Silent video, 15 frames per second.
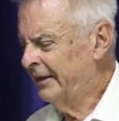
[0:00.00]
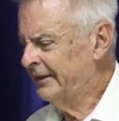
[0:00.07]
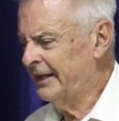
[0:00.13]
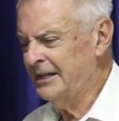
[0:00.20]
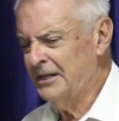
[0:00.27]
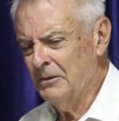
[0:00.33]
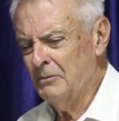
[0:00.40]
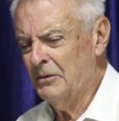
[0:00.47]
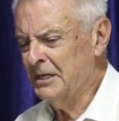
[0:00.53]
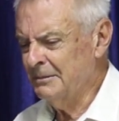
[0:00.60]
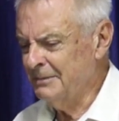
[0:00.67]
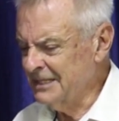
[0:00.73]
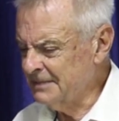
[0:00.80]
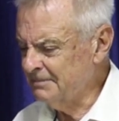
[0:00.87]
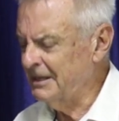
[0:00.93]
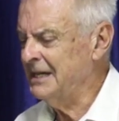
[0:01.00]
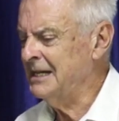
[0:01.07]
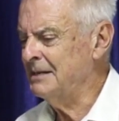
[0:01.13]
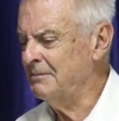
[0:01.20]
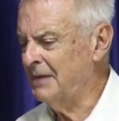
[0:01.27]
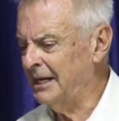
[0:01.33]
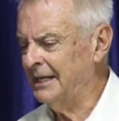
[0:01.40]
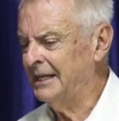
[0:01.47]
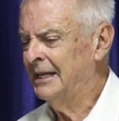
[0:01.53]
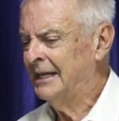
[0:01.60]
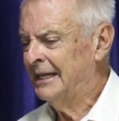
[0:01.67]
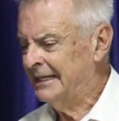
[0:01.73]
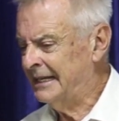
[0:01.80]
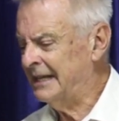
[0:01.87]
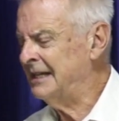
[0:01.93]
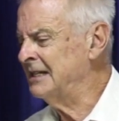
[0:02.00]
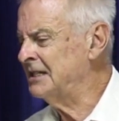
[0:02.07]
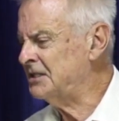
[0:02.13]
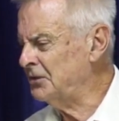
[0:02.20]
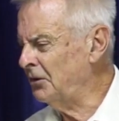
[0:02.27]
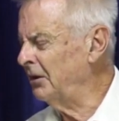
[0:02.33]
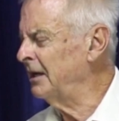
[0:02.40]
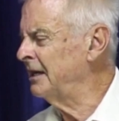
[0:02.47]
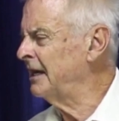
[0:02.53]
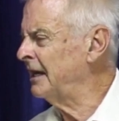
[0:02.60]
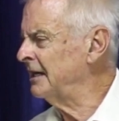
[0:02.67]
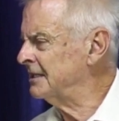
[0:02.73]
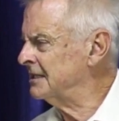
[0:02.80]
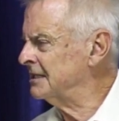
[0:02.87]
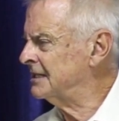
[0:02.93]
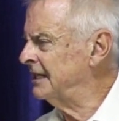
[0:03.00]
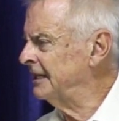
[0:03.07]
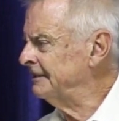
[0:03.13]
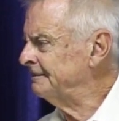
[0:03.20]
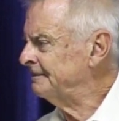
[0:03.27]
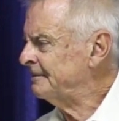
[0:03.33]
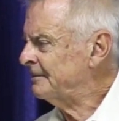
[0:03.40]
They don't want to be spending money getting soil analysis done.